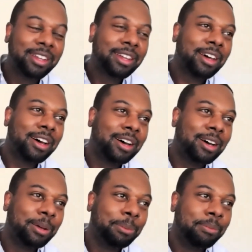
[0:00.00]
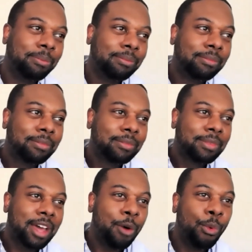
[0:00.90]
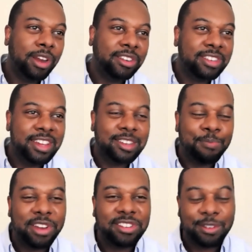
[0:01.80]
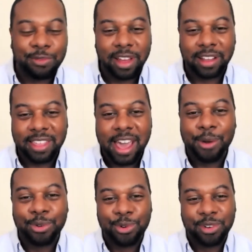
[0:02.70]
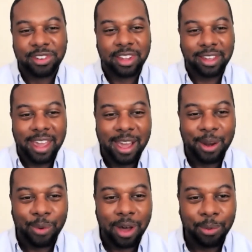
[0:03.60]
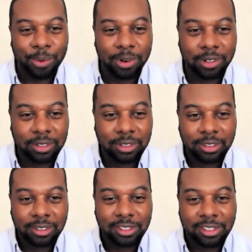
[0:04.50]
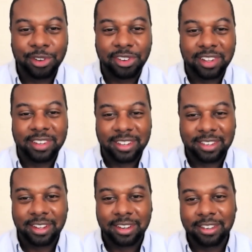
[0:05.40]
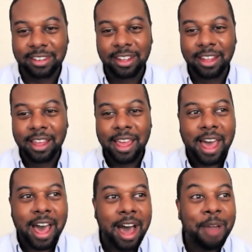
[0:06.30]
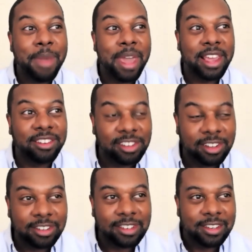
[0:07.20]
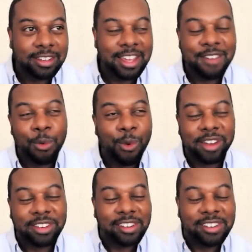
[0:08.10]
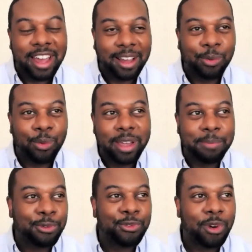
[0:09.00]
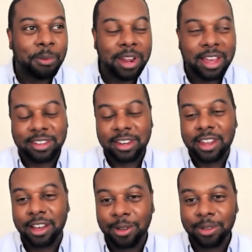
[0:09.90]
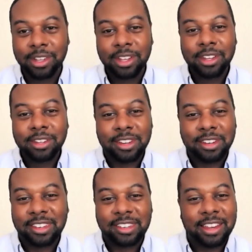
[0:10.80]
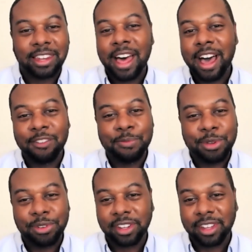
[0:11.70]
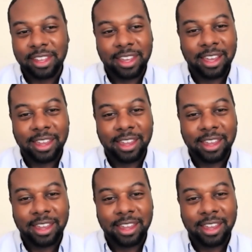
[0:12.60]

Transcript: I want to see as much of like the outdoors as I can while we're socially distanced. I'm anxious, even watching Jack White perform at SNL, to just see live music again.